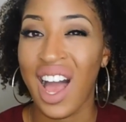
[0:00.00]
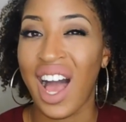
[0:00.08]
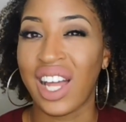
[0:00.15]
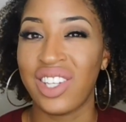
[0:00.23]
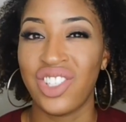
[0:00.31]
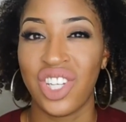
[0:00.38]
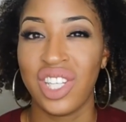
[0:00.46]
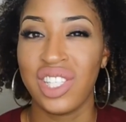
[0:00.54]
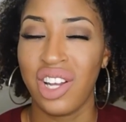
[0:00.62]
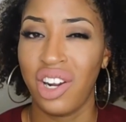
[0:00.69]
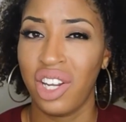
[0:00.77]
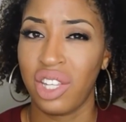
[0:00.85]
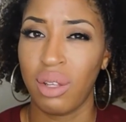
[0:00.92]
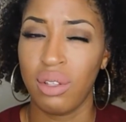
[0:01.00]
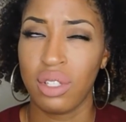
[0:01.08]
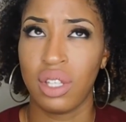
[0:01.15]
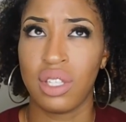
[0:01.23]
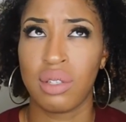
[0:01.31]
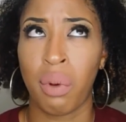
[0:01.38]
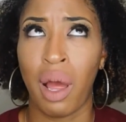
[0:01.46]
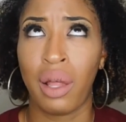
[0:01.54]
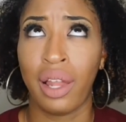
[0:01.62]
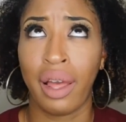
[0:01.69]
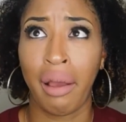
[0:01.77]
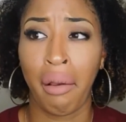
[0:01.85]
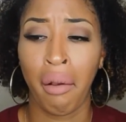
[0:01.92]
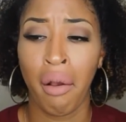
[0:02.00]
I just started using this probably like